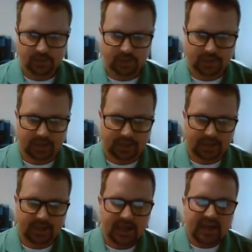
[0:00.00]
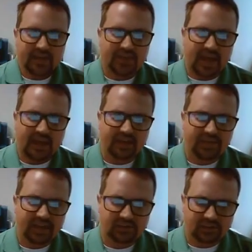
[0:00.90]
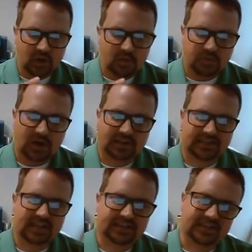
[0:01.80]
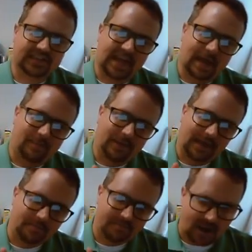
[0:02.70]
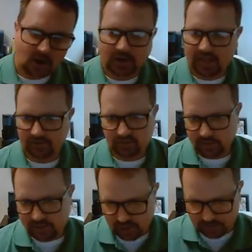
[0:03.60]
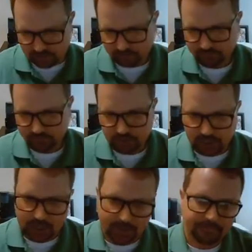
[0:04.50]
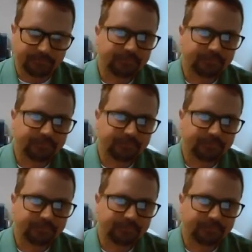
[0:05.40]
Okay? Think of these two processes happening in parallel to each other. Okay?